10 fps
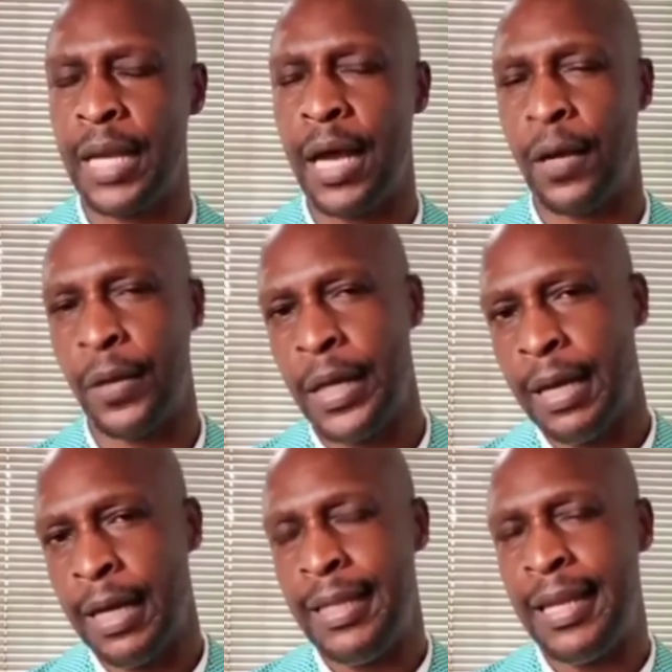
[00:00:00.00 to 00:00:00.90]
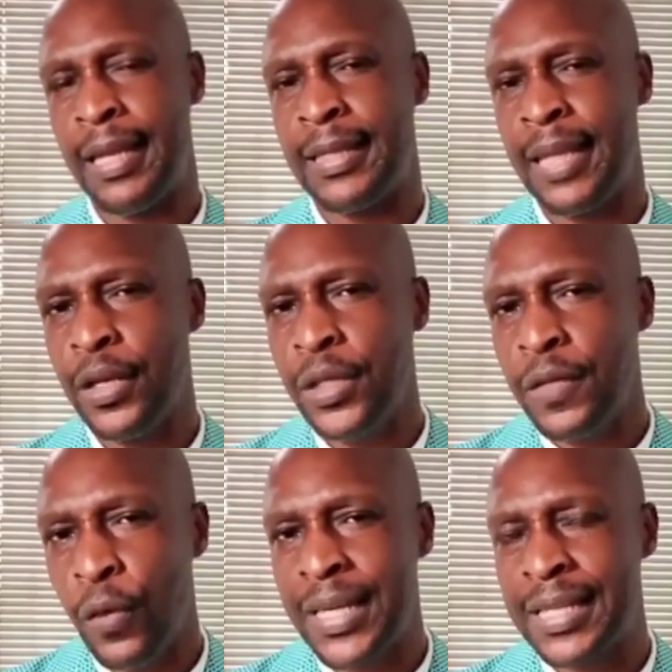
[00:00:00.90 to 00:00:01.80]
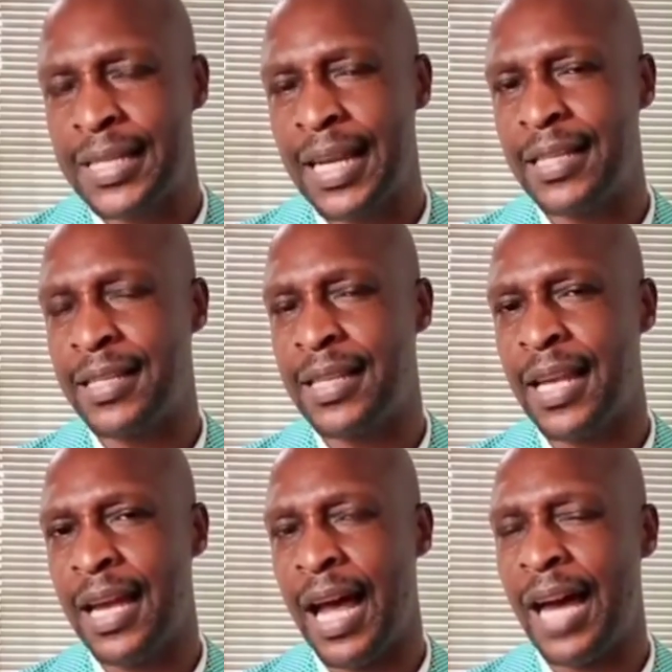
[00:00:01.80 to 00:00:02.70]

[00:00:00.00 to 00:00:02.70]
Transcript: Now, the executive order sanctions